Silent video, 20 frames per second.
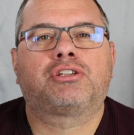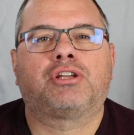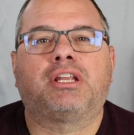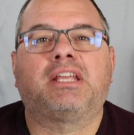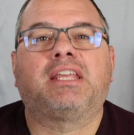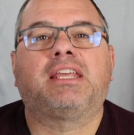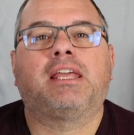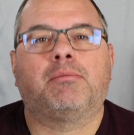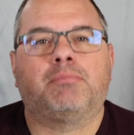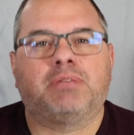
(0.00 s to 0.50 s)
going
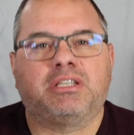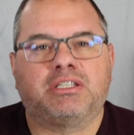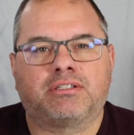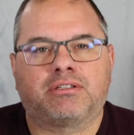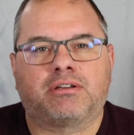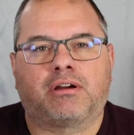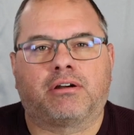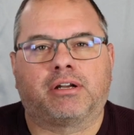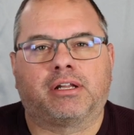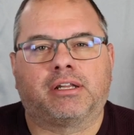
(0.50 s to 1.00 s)
to get me
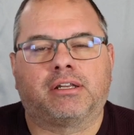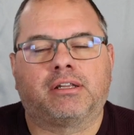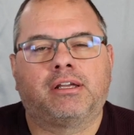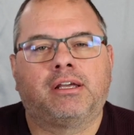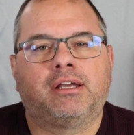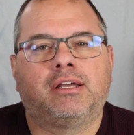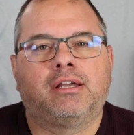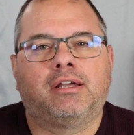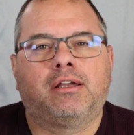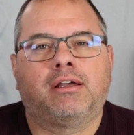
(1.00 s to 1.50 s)
started.
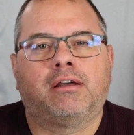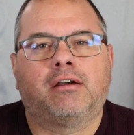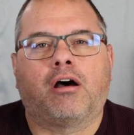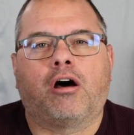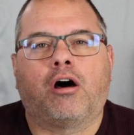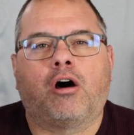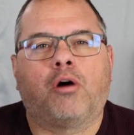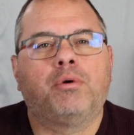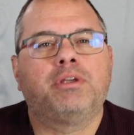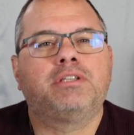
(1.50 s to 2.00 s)

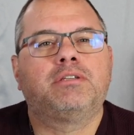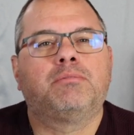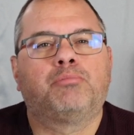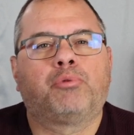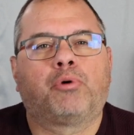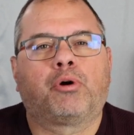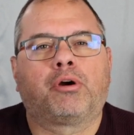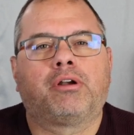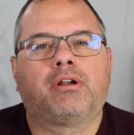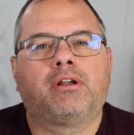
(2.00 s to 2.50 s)
Always
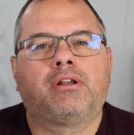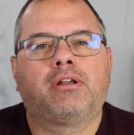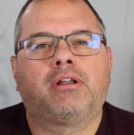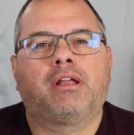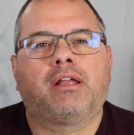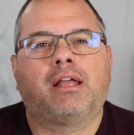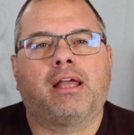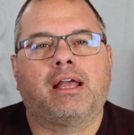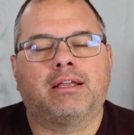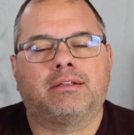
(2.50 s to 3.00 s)
important
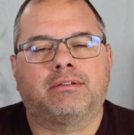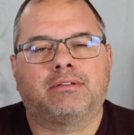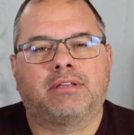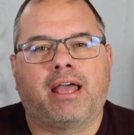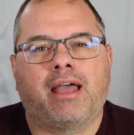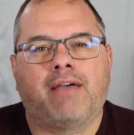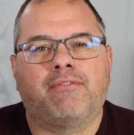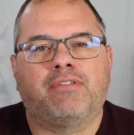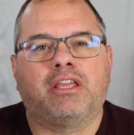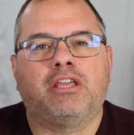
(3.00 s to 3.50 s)
to
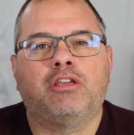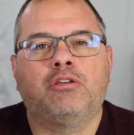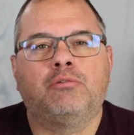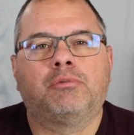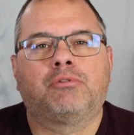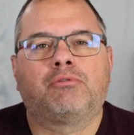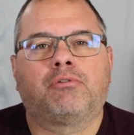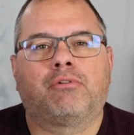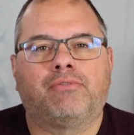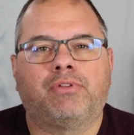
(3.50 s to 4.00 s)
have the
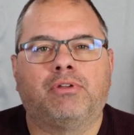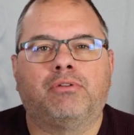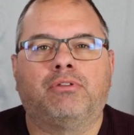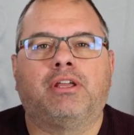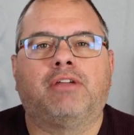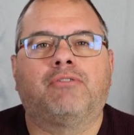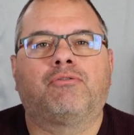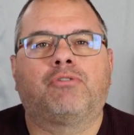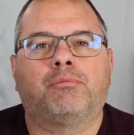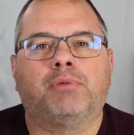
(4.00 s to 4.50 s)
human review
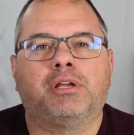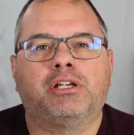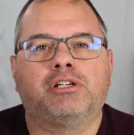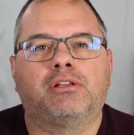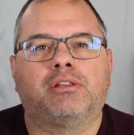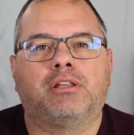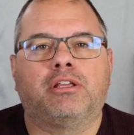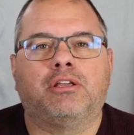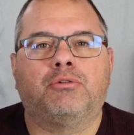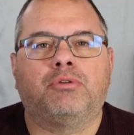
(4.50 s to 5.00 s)
the
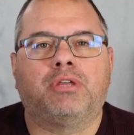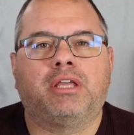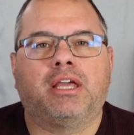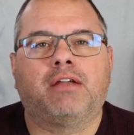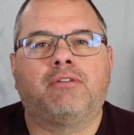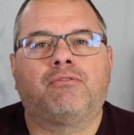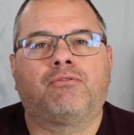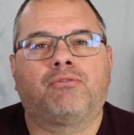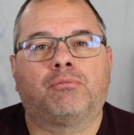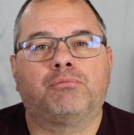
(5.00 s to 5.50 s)
information that you
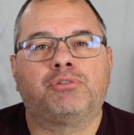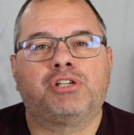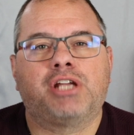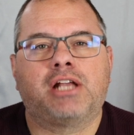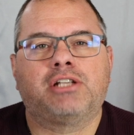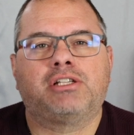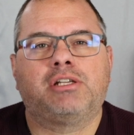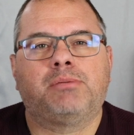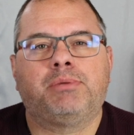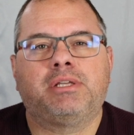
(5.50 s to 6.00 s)
get from
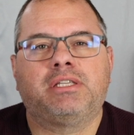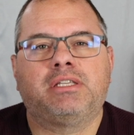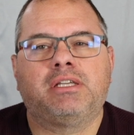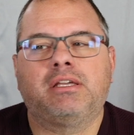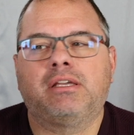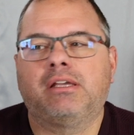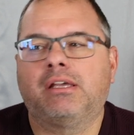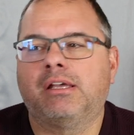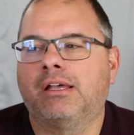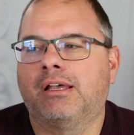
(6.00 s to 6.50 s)

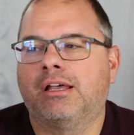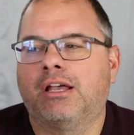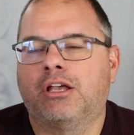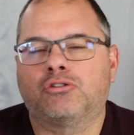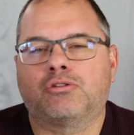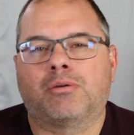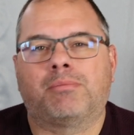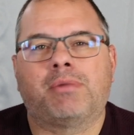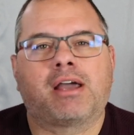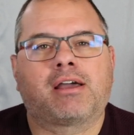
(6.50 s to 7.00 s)
ChatGPT.
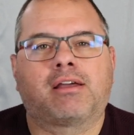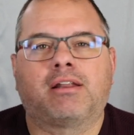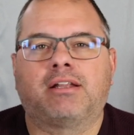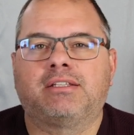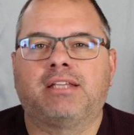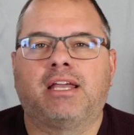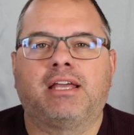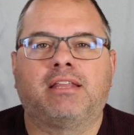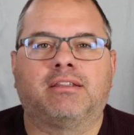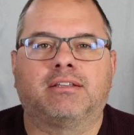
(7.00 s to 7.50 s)
So I'm not going
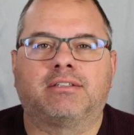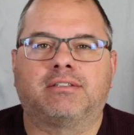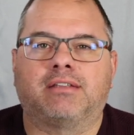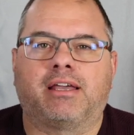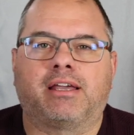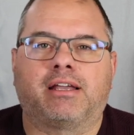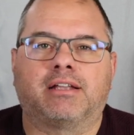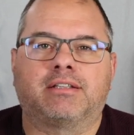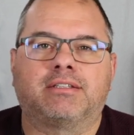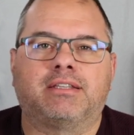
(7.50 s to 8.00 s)
to take this
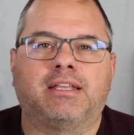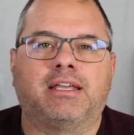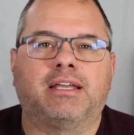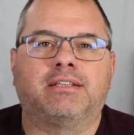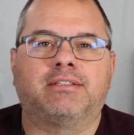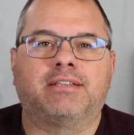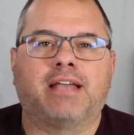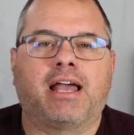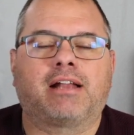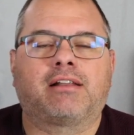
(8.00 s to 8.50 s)
like it's the
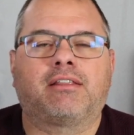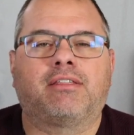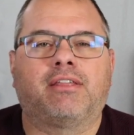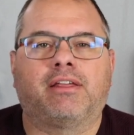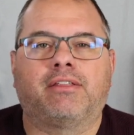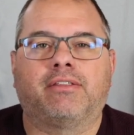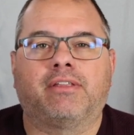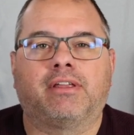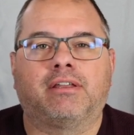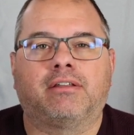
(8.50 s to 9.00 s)
exact
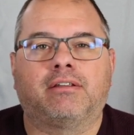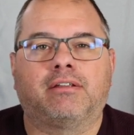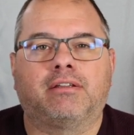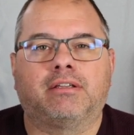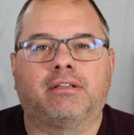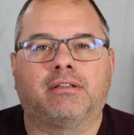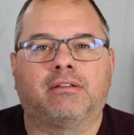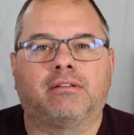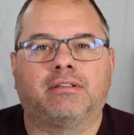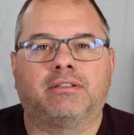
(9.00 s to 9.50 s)
thing that
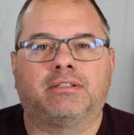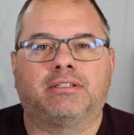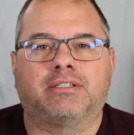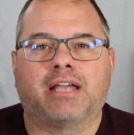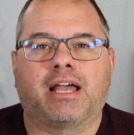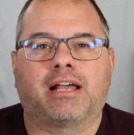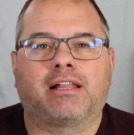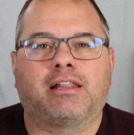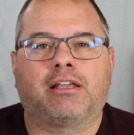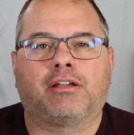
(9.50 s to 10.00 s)
is
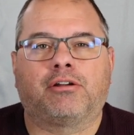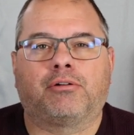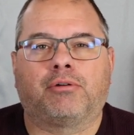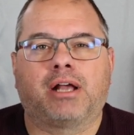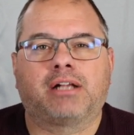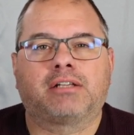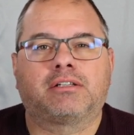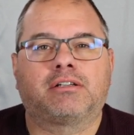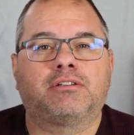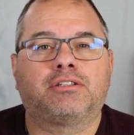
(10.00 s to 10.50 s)
exactly
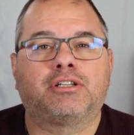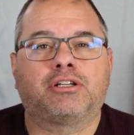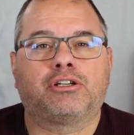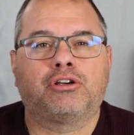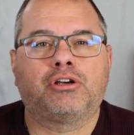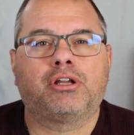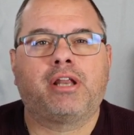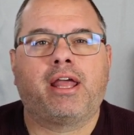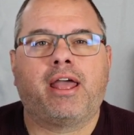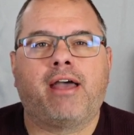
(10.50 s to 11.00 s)
correct, because it
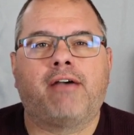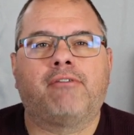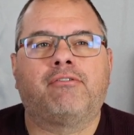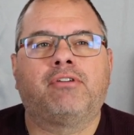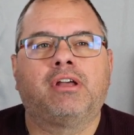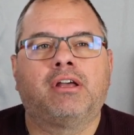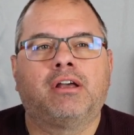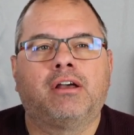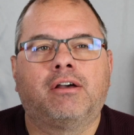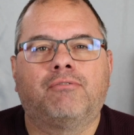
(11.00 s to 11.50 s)
could
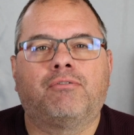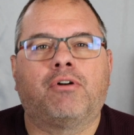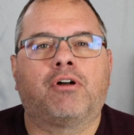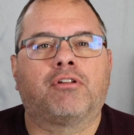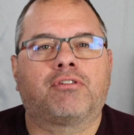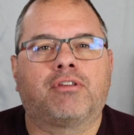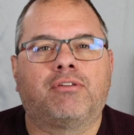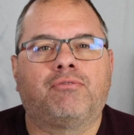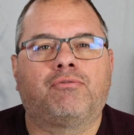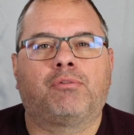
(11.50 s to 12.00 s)
have
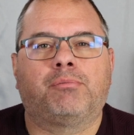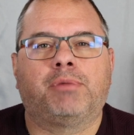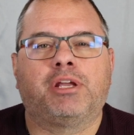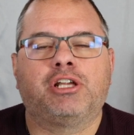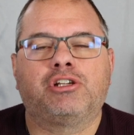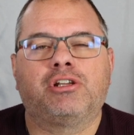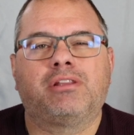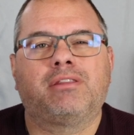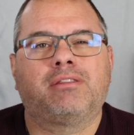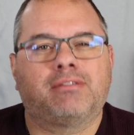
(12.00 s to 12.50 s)
false
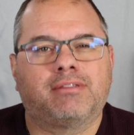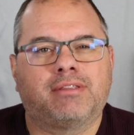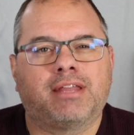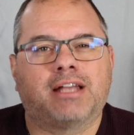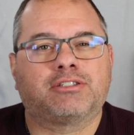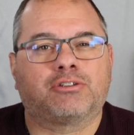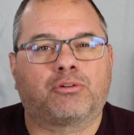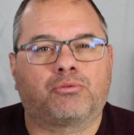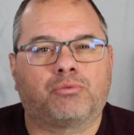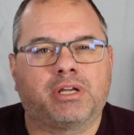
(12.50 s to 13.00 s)
information.
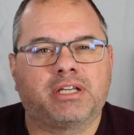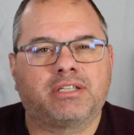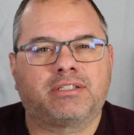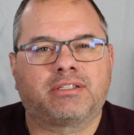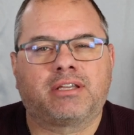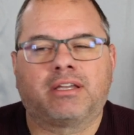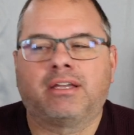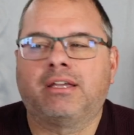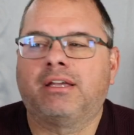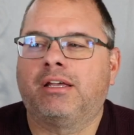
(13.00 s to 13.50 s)
That's a
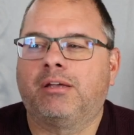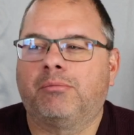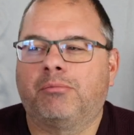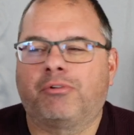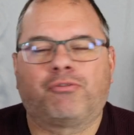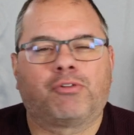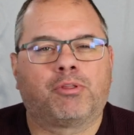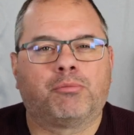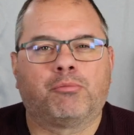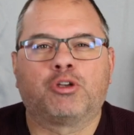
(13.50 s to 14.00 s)
risk.
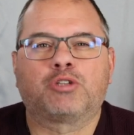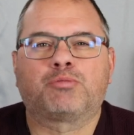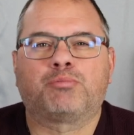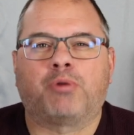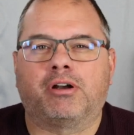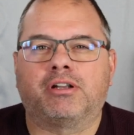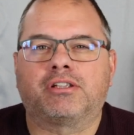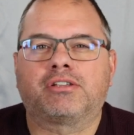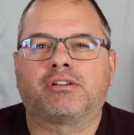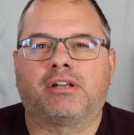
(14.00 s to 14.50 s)
But for the most
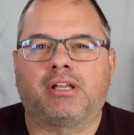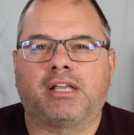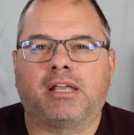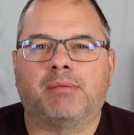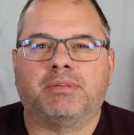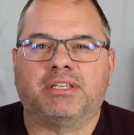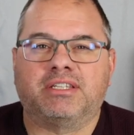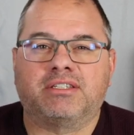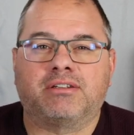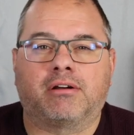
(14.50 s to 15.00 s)
part, it's going to
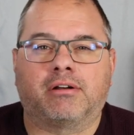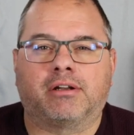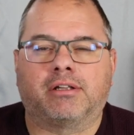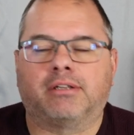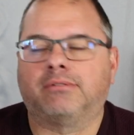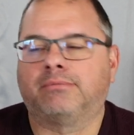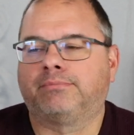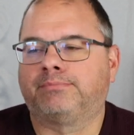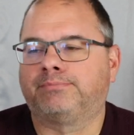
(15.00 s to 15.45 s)
get me started.